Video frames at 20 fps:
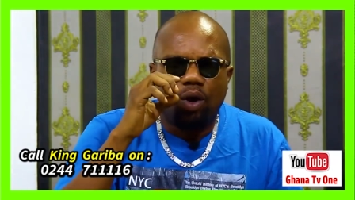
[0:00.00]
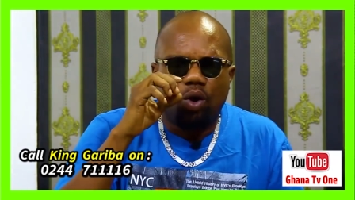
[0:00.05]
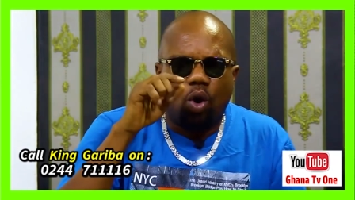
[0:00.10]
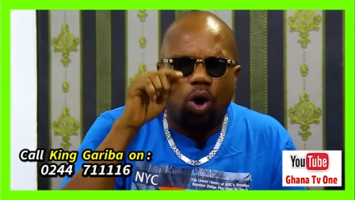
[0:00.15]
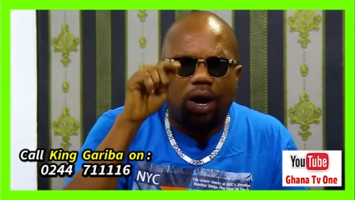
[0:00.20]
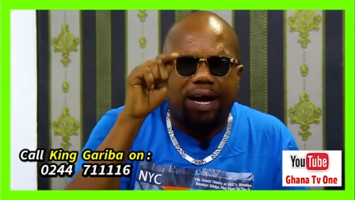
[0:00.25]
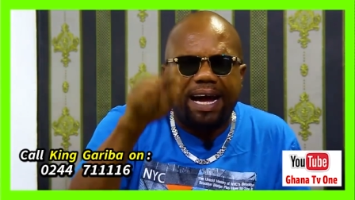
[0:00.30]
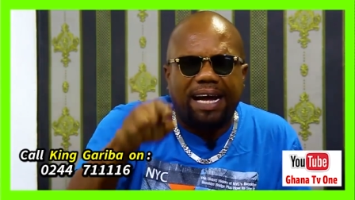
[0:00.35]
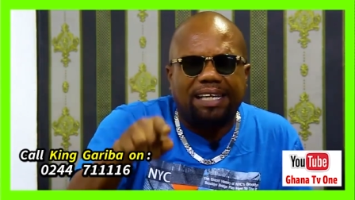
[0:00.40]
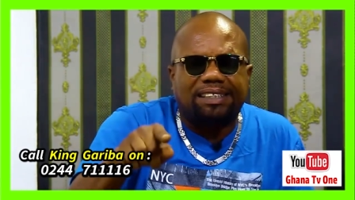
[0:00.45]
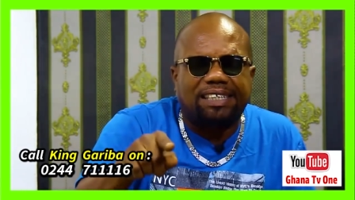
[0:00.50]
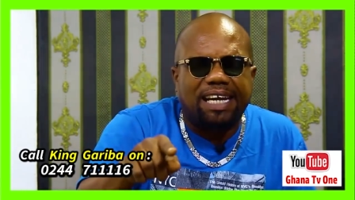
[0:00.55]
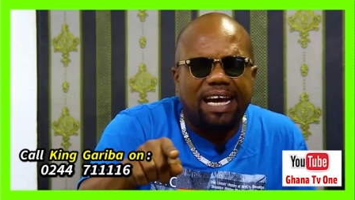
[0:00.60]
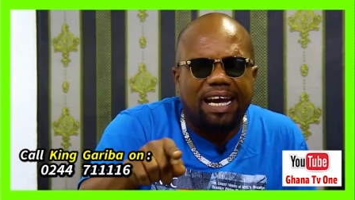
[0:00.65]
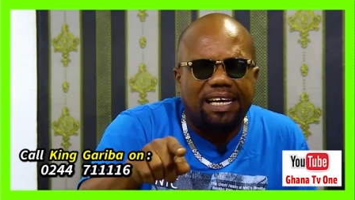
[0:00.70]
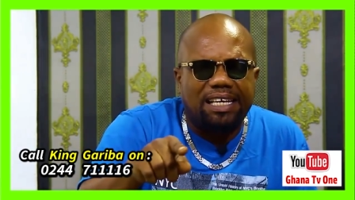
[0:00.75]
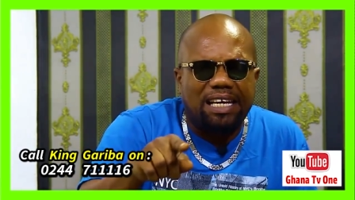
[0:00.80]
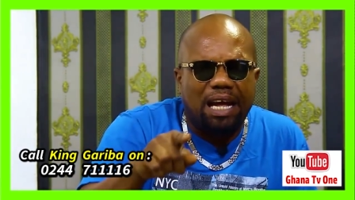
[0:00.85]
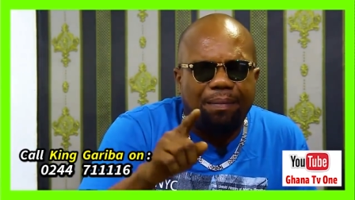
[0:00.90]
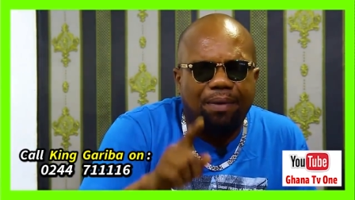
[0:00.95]
okay
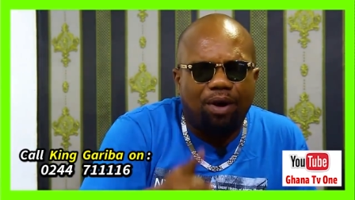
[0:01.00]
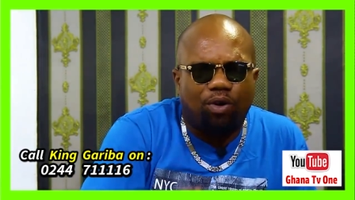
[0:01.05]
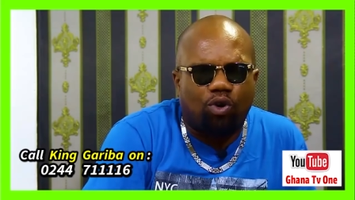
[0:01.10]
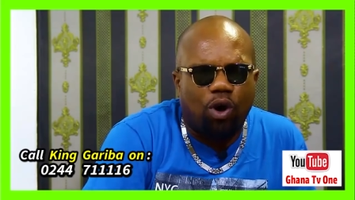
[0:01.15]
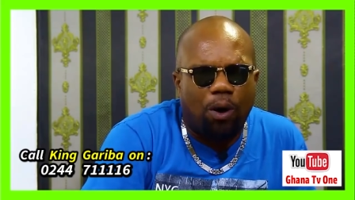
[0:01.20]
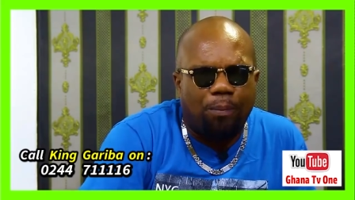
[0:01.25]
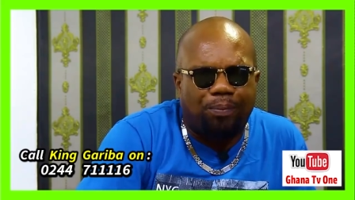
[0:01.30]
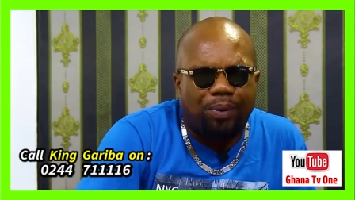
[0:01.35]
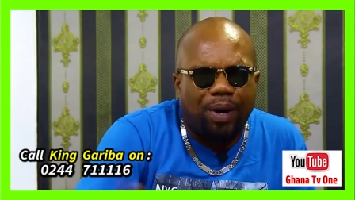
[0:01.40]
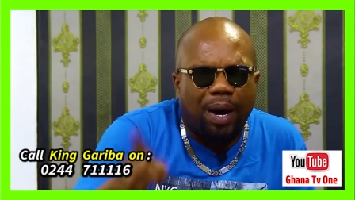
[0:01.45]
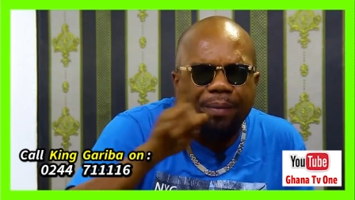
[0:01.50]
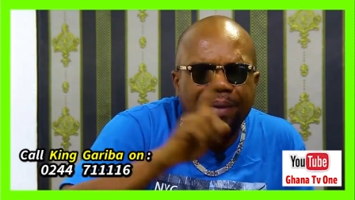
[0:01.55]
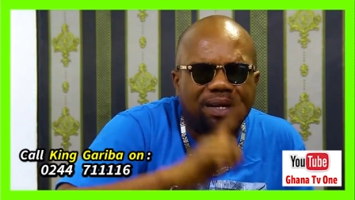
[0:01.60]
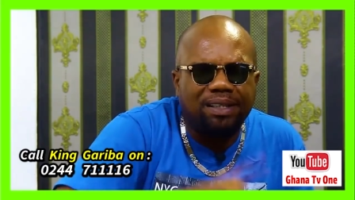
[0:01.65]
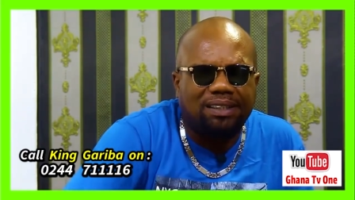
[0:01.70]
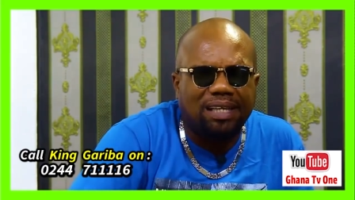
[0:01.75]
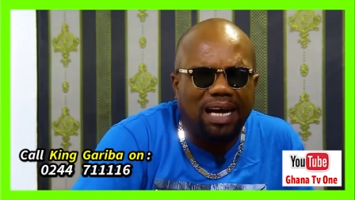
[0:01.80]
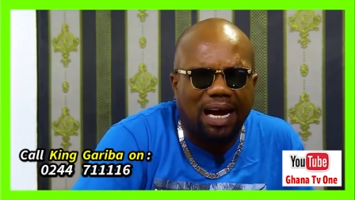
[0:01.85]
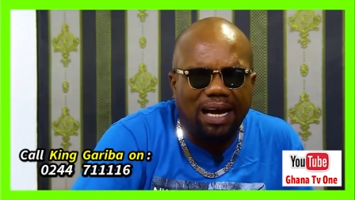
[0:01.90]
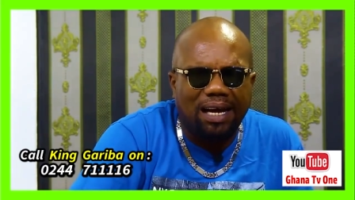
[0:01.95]
say ye be ko
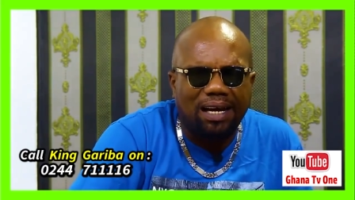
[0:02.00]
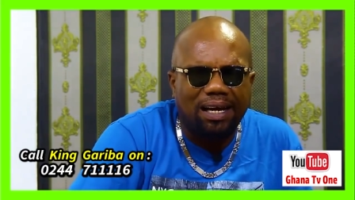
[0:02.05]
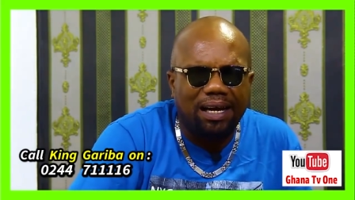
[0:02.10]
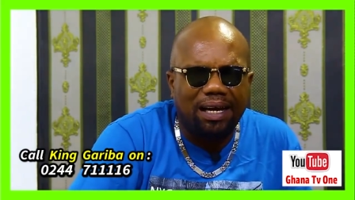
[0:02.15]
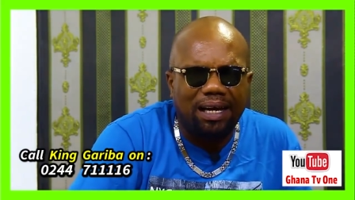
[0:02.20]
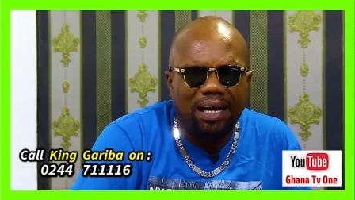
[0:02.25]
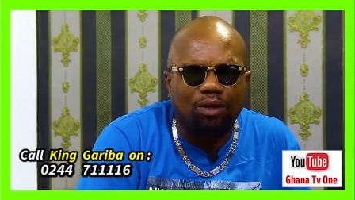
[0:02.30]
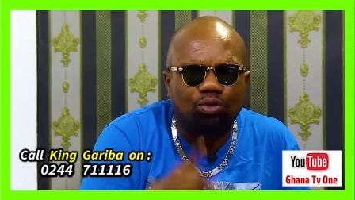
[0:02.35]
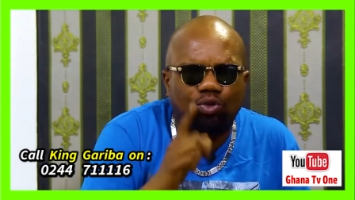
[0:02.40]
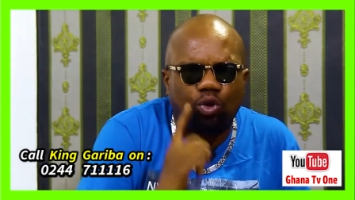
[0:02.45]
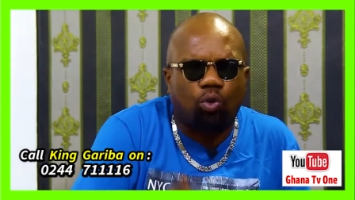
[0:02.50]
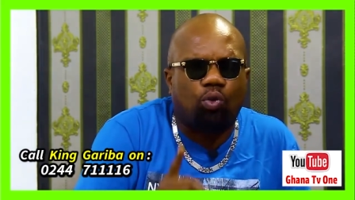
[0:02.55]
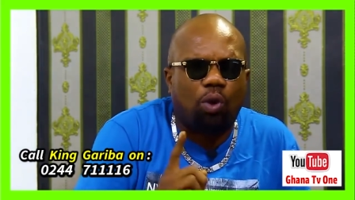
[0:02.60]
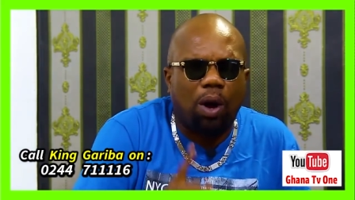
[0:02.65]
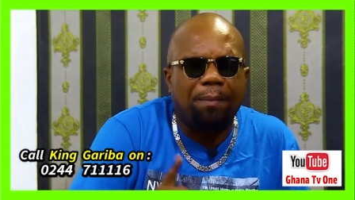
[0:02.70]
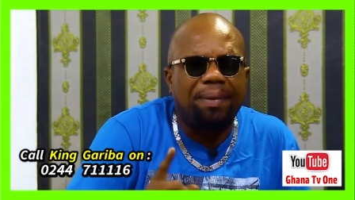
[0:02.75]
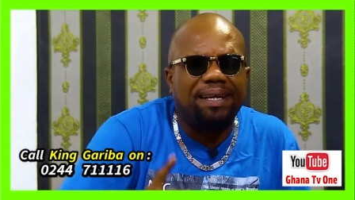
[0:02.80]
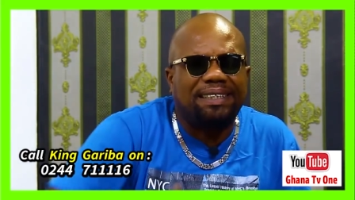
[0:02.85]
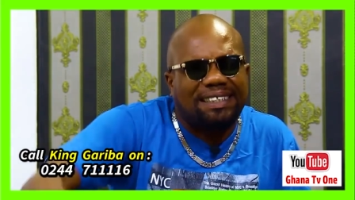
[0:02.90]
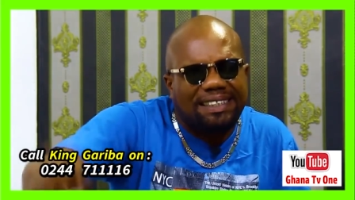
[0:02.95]
promiser and to
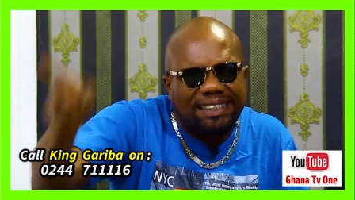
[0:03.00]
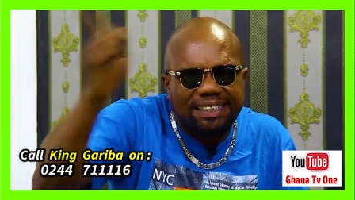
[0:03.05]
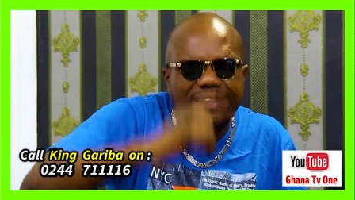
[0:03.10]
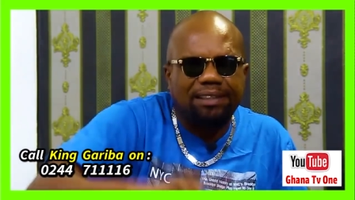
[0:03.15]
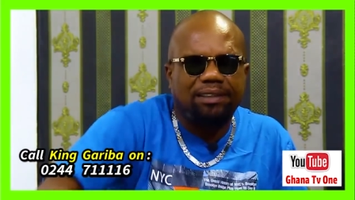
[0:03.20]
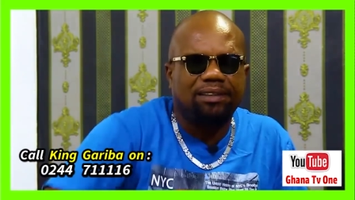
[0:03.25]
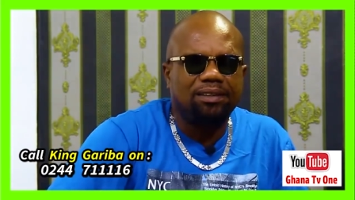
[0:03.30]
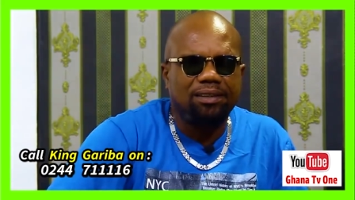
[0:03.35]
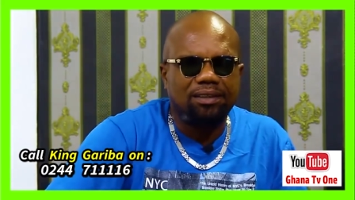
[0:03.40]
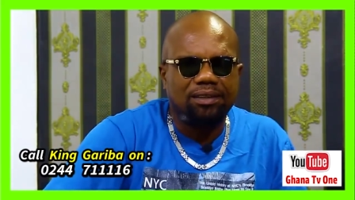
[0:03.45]
ko be si e